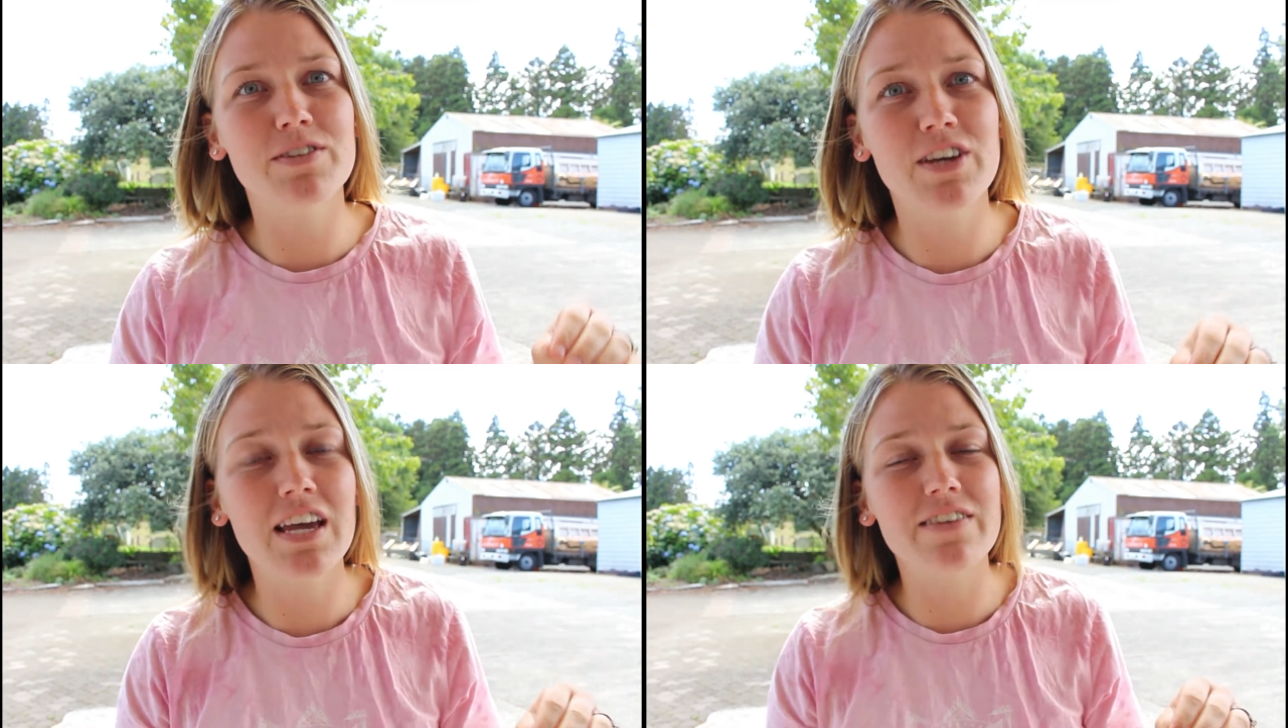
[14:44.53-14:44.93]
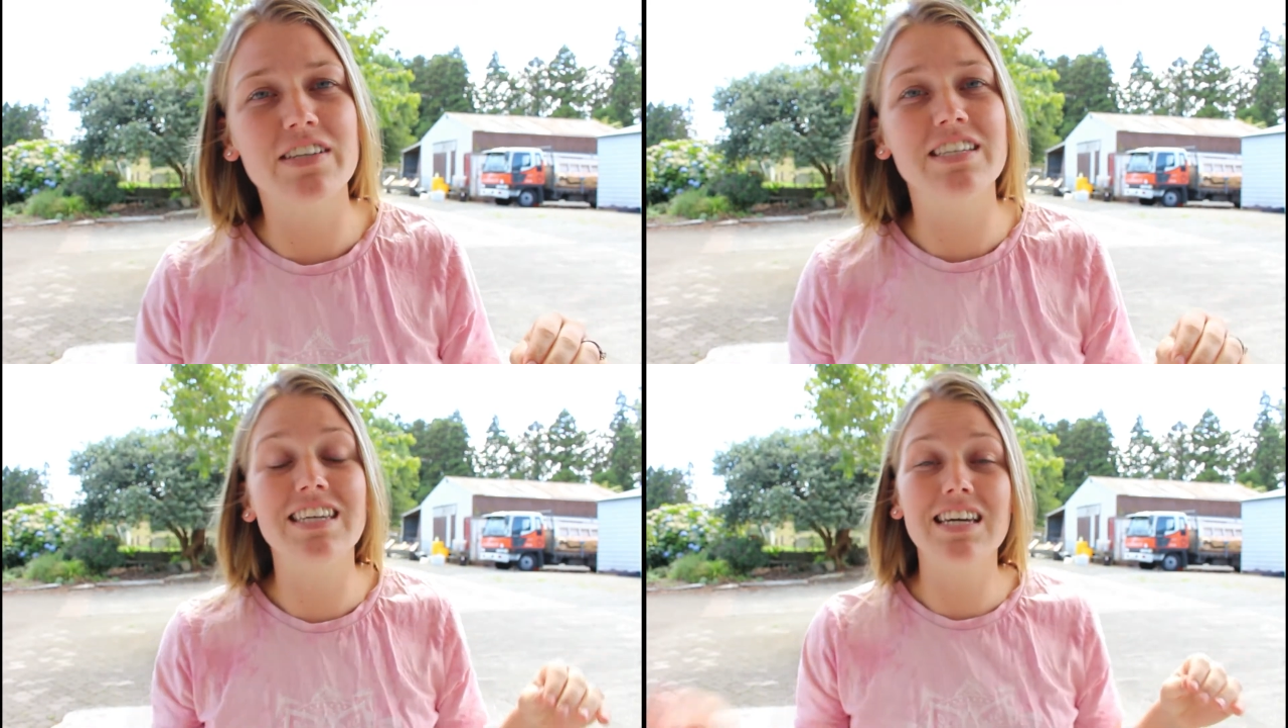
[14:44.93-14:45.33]
to
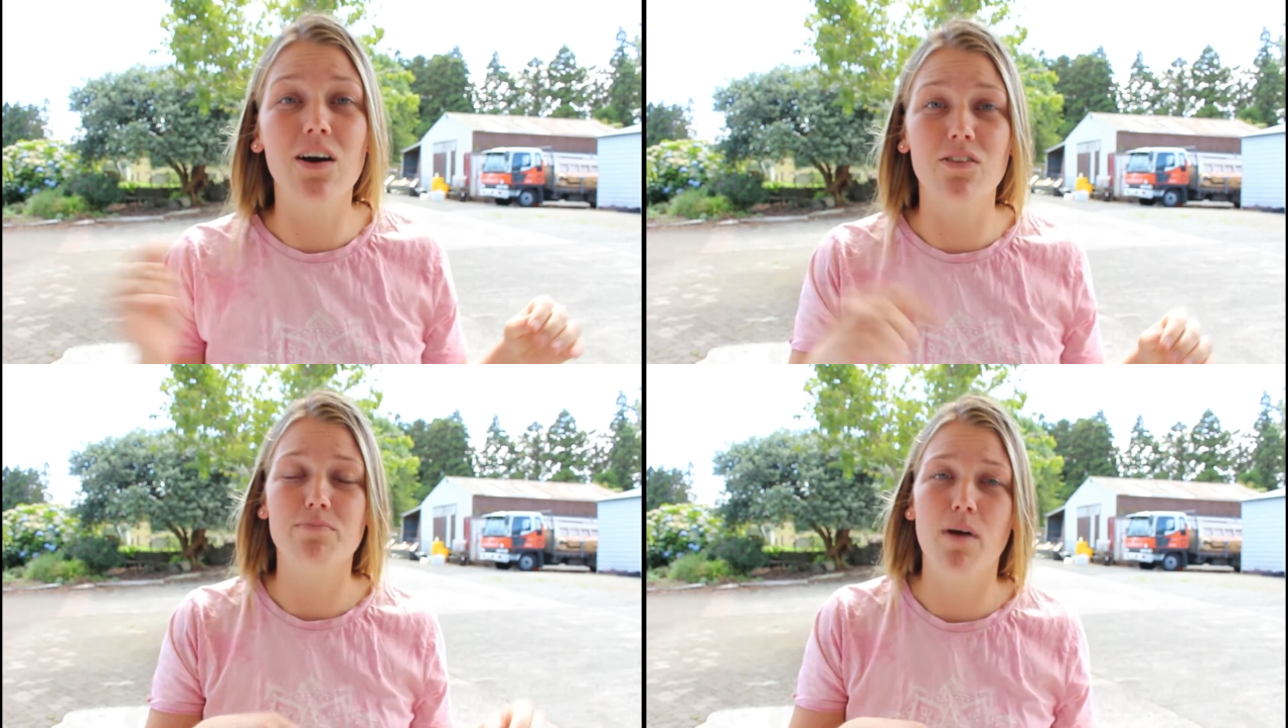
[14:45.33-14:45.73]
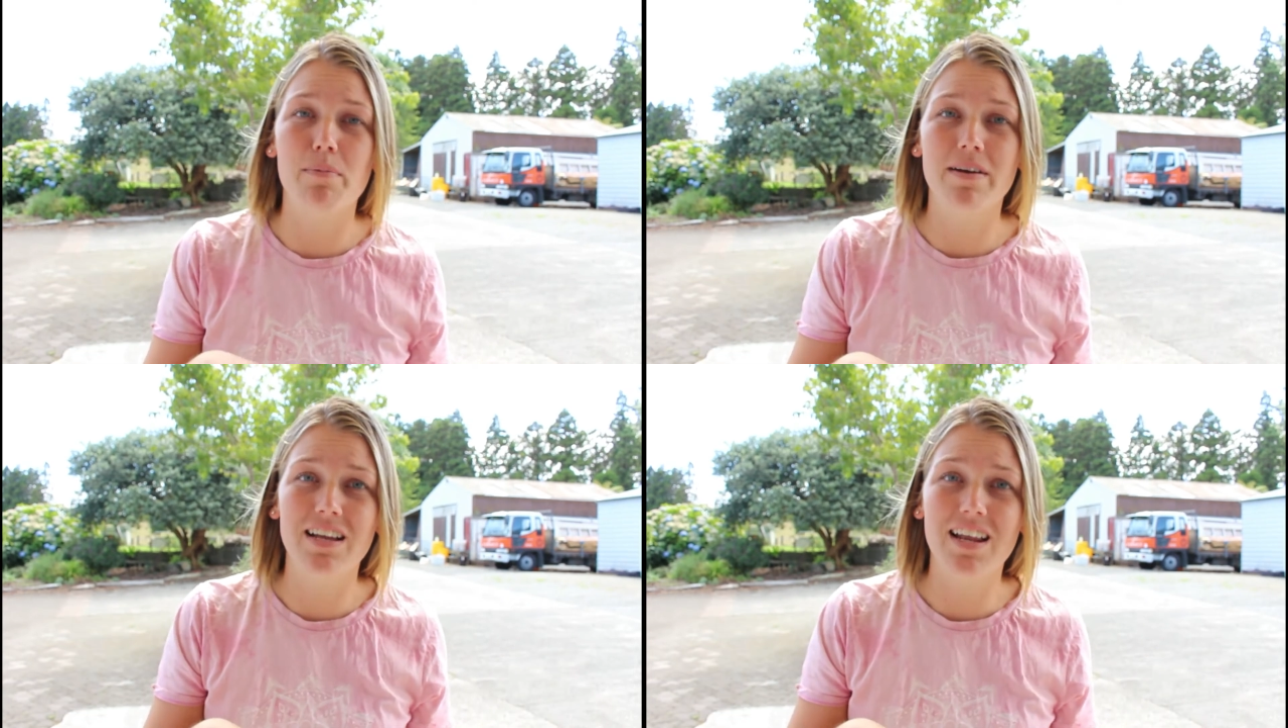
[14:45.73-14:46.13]
even get on the
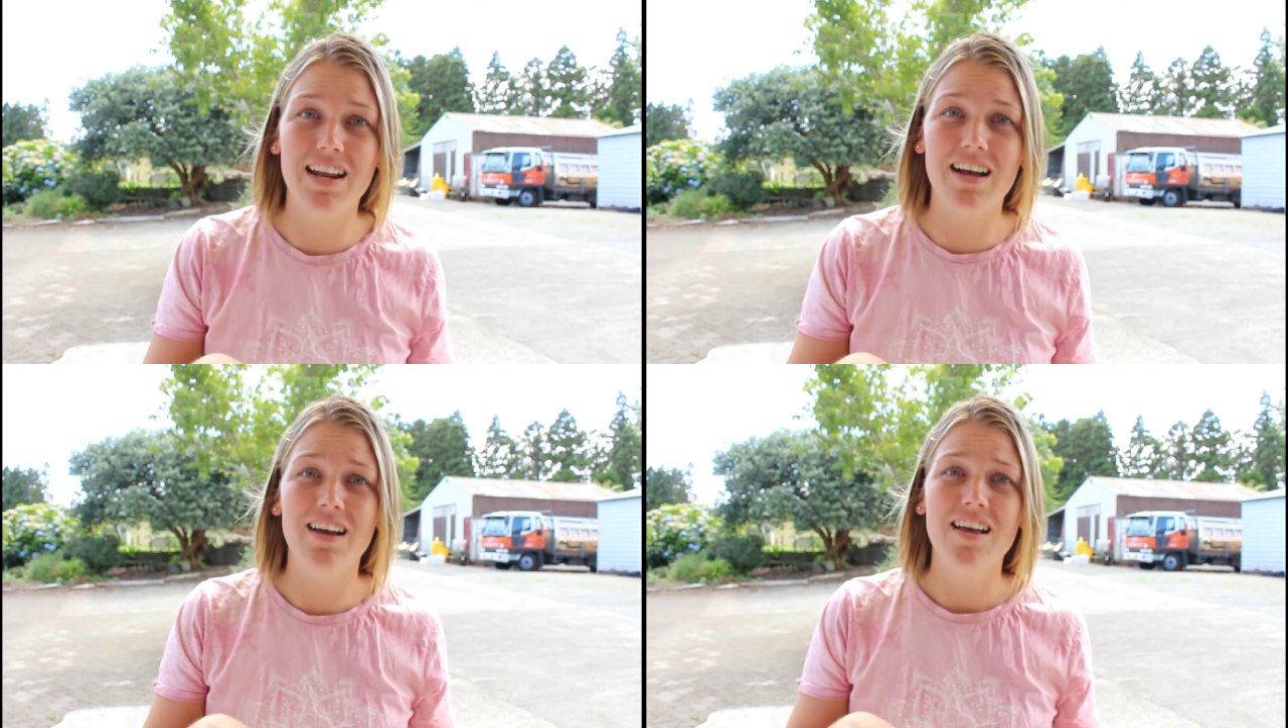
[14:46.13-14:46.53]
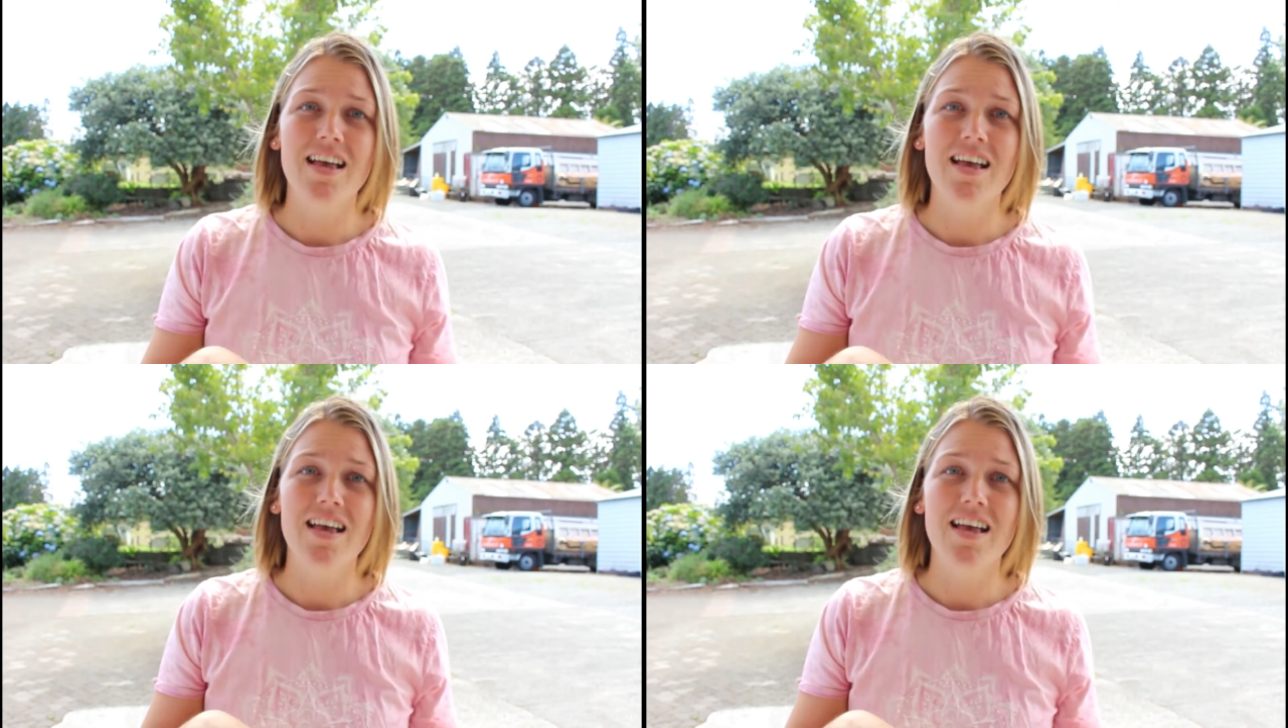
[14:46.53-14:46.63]
property ladder.